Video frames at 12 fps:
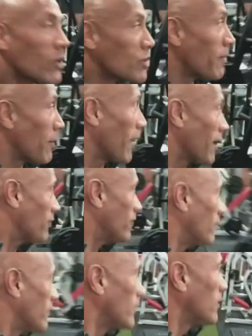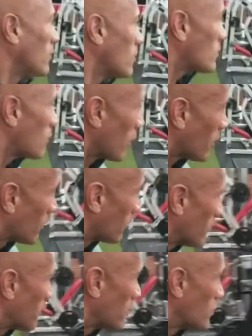Where's my wife? Where's Lauren?
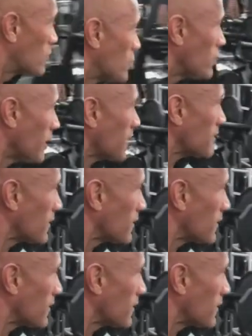Shit.